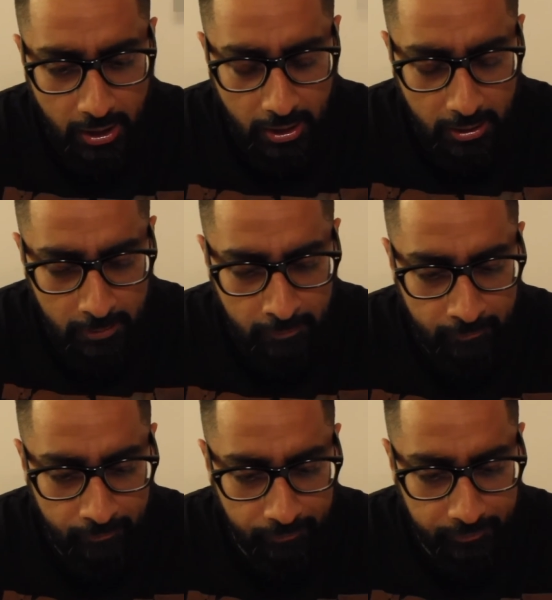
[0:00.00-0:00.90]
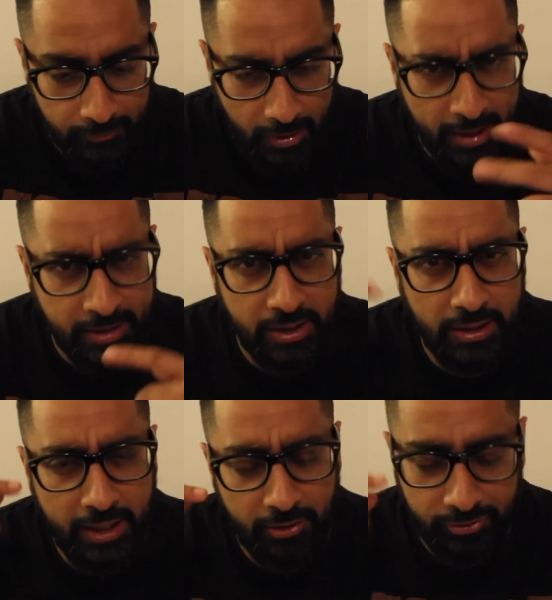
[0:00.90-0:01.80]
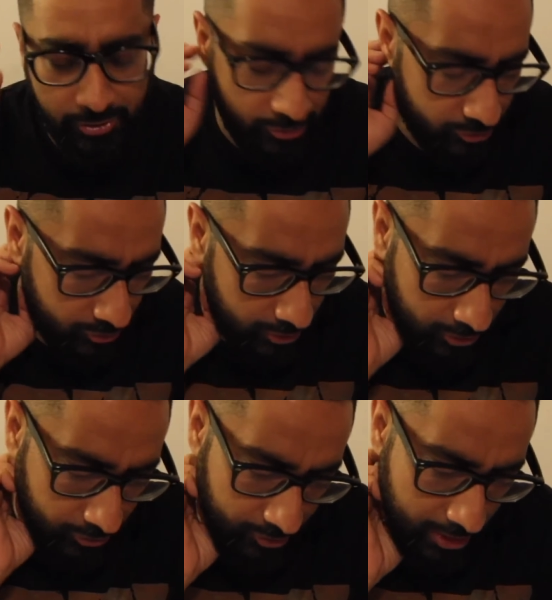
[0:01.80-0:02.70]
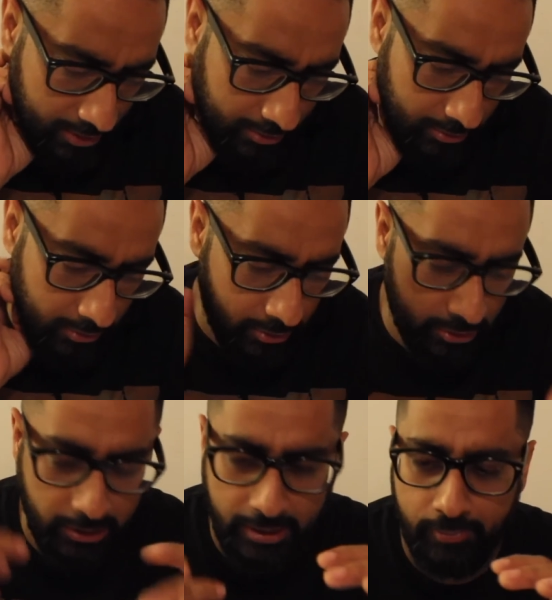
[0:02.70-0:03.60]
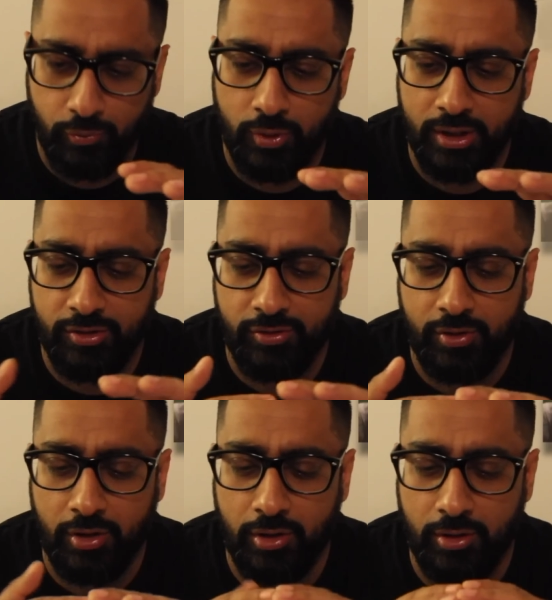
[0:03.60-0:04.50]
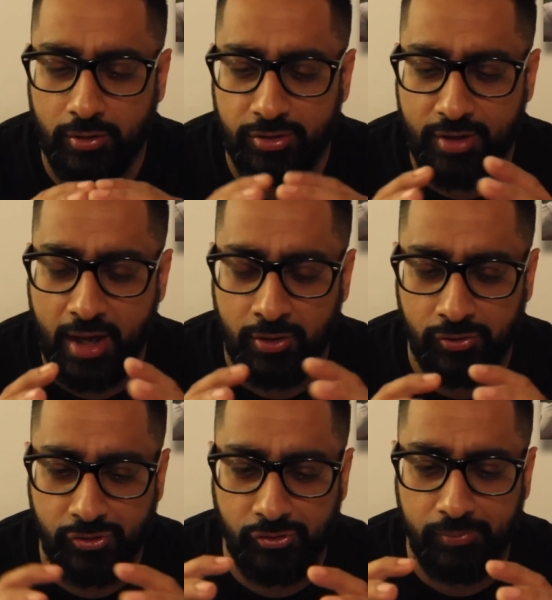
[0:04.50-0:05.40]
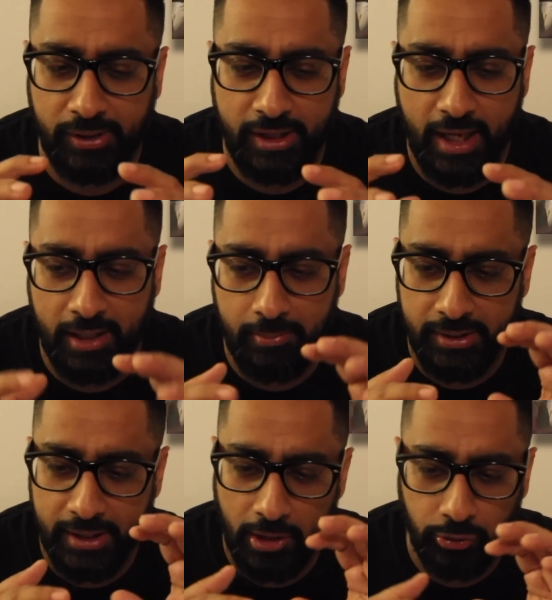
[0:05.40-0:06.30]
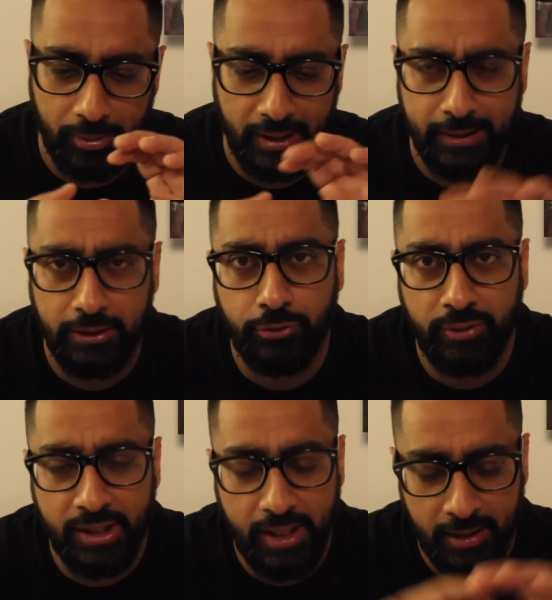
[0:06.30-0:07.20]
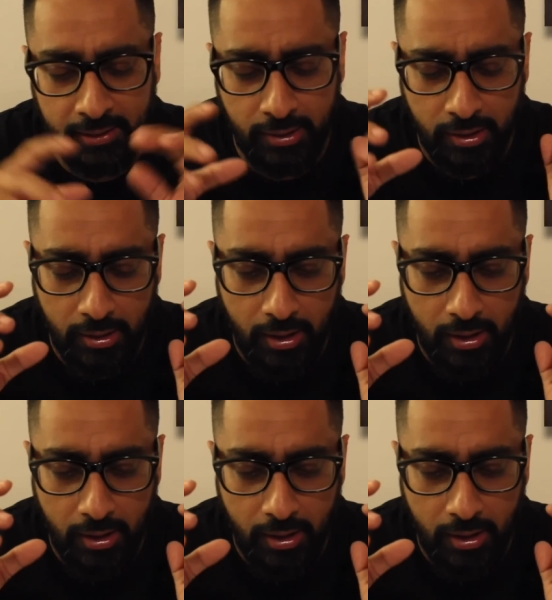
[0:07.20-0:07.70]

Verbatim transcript: Um, and then later there's there's that clip with uh, Thanos' big hand being held by a little green hand.